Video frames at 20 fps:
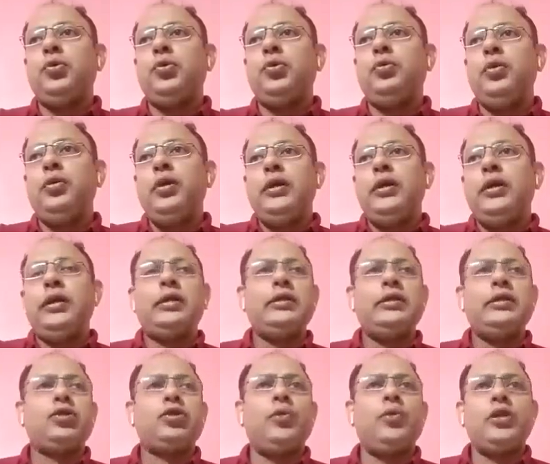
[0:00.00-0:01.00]
through
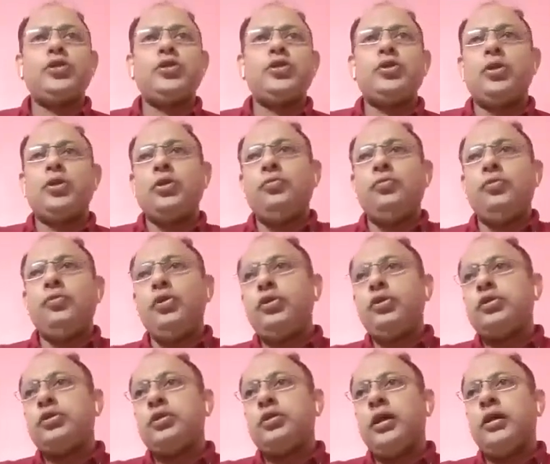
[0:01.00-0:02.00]
Netaji Subhash
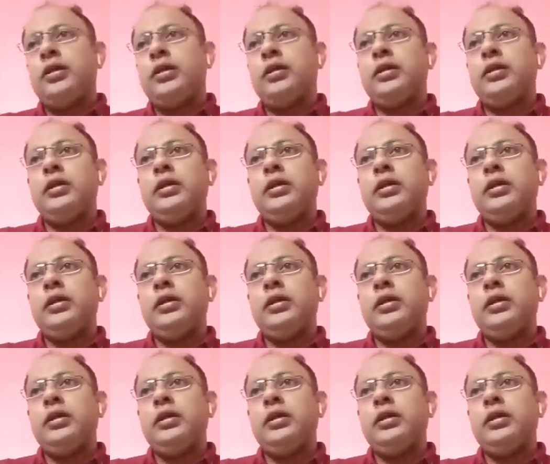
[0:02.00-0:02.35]
Chandra Bose,